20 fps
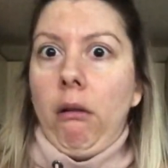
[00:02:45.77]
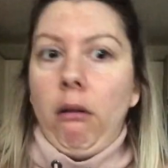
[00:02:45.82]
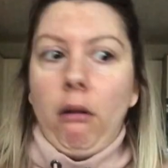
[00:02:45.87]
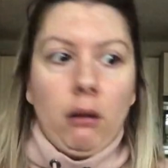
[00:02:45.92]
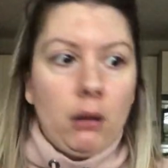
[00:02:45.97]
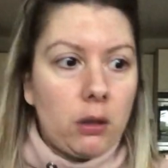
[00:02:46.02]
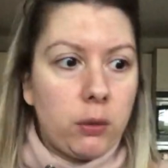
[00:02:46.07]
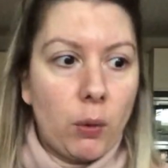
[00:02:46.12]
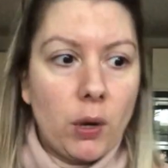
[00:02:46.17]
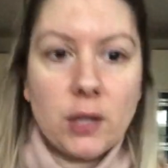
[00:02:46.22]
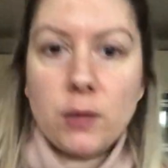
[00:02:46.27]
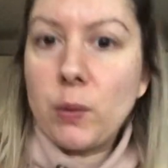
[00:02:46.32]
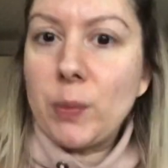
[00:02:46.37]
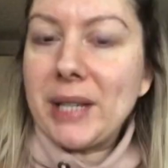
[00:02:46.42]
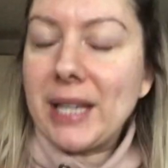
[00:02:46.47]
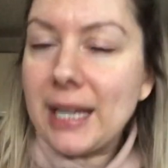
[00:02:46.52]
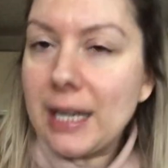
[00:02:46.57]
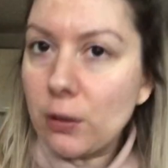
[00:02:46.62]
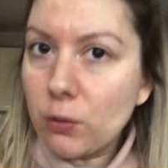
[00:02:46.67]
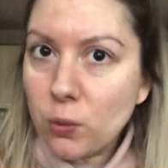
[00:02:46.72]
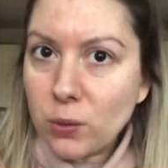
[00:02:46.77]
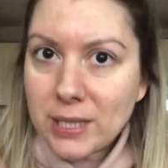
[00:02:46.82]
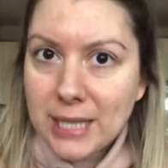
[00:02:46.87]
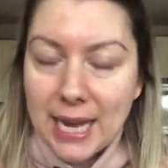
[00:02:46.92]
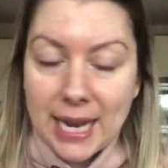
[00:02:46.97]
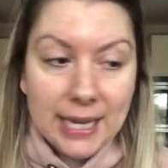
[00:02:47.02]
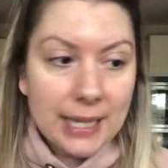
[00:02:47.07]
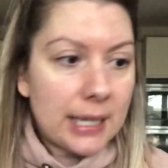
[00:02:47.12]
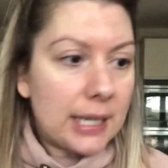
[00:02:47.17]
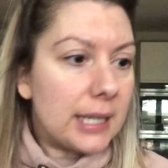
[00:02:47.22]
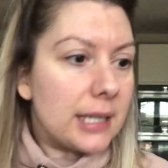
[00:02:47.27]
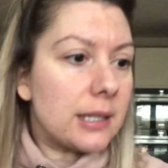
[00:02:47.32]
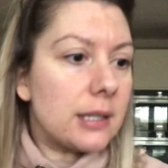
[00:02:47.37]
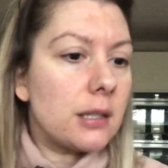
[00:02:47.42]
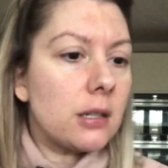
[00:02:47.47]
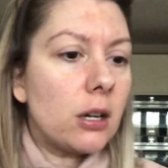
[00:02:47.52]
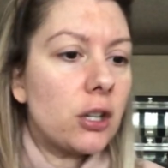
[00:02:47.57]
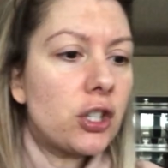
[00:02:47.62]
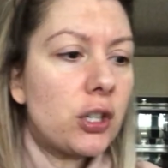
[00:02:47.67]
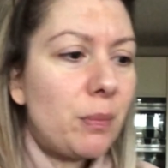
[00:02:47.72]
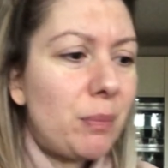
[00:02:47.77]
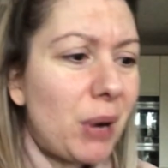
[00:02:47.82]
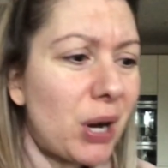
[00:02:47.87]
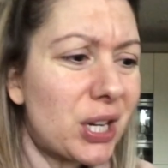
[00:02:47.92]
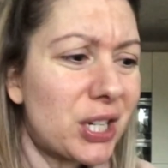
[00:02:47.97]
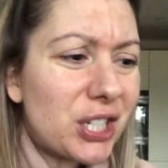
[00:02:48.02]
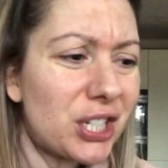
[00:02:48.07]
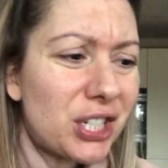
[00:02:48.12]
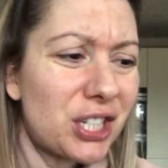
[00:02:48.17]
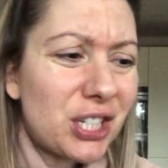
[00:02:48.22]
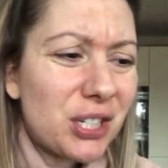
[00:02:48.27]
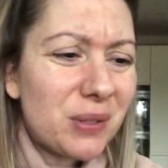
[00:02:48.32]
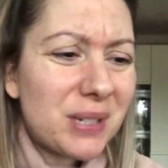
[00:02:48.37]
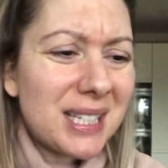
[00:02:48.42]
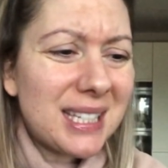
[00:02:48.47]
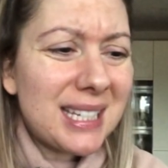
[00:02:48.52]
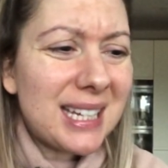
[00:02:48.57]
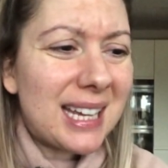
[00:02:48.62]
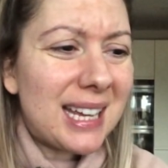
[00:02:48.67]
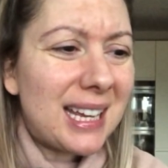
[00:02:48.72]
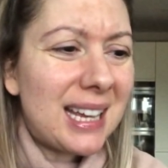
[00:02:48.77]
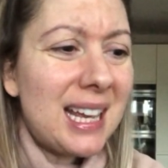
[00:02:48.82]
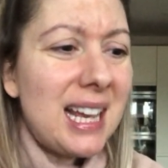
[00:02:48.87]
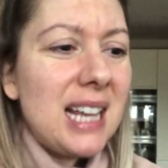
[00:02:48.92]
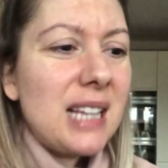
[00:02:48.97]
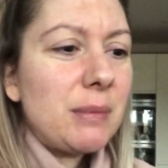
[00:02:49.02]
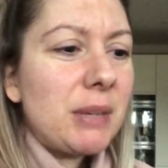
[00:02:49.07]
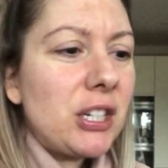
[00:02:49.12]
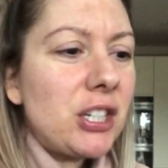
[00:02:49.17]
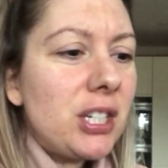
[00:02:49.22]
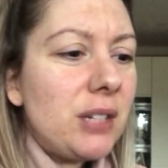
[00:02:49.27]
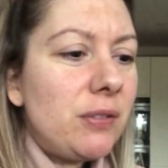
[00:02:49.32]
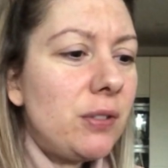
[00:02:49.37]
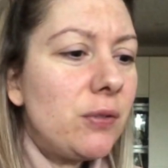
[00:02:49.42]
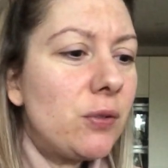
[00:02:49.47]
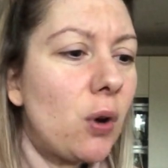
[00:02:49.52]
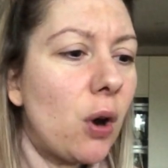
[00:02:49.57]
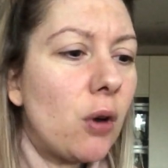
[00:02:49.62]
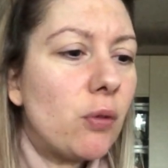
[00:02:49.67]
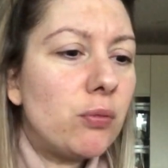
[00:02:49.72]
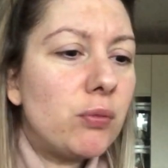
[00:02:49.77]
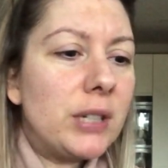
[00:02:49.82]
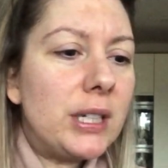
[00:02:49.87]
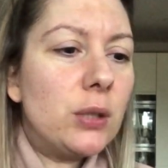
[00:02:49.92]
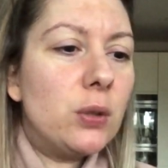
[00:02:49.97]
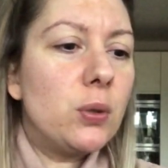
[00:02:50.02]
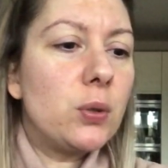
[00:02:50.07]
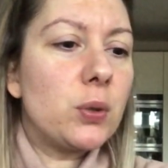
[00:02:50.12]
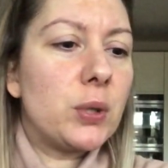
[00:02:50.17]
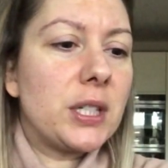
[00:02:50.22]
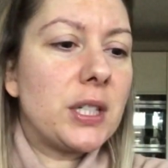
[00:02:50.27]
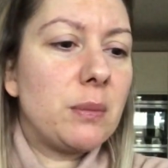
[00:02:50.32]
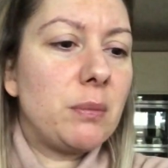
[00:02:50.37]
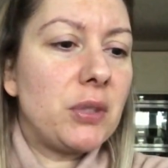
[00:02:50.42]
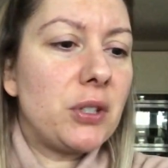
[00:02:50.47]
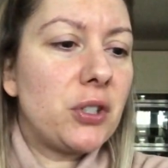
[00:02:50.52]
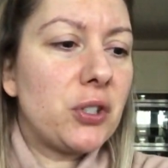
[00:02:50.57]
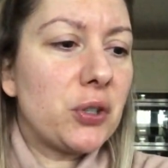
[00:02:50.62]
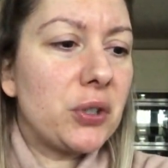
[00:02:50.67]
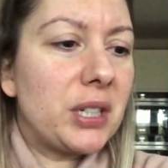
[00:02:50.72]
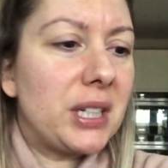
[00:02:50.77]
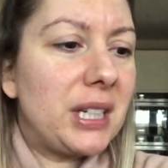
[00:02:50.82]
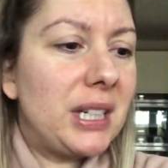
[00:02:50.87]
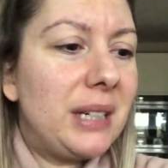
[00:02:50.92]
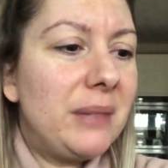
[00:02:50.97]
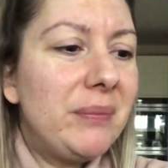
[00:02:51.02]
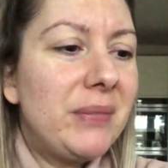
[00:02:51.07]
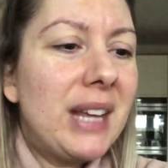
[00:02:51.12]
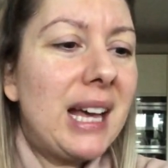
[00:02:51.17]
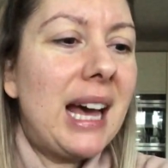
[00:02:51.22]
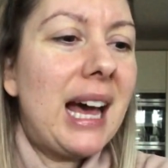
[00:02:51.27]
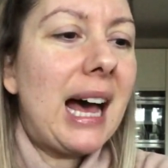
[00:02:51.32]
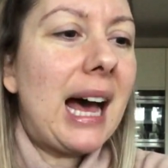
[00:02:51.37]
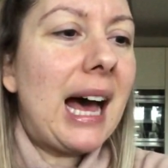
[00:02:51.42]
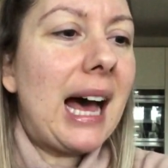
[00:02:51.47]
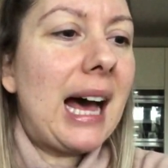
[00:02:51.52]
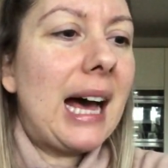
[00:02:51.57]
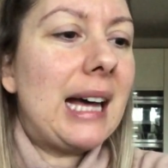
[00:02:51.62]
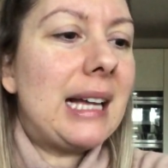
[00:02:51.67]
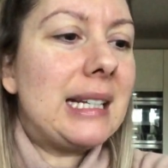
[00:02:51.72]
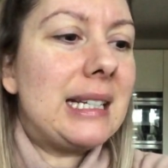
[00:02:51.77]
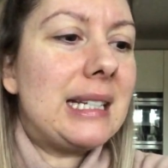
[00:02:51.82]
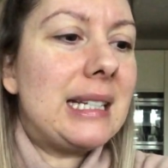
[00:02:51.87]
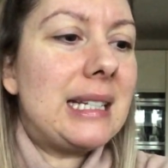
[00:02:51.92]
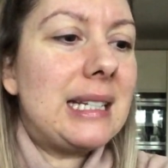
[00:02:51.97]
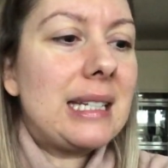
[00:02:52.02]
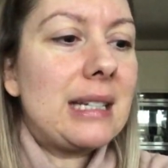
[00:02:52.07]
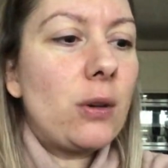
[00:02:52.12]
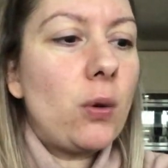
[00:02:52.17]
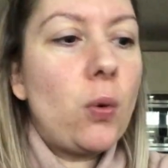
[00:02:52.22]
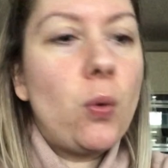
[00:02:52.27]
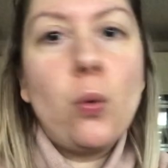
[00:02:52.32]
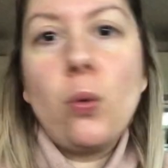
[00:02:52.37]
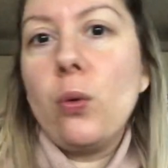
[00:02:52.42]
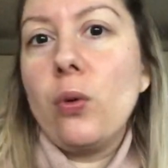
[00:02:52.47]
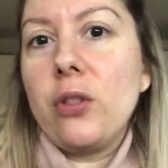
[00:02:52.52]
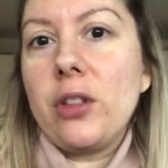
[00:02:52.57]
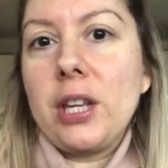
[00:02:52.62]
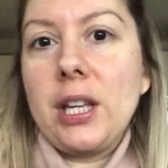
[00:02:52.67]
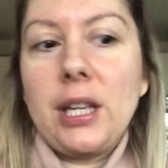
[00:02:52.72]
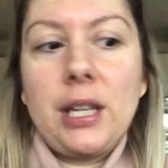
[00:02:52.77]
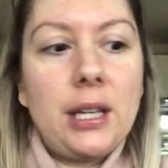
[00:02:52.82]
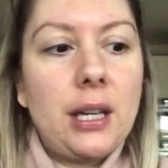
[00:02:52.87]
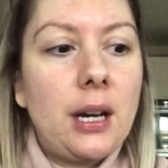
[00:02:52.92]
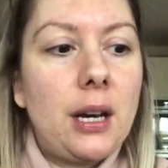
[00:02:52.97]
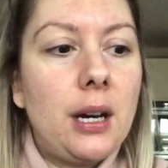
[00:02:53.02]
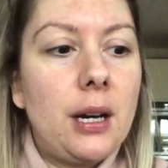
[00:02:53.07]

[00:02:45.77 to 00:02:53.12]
Otherwise, we'll be here all day. It's such a bugger to do, isn't it? Especially if you've got a real Christmas tree and all the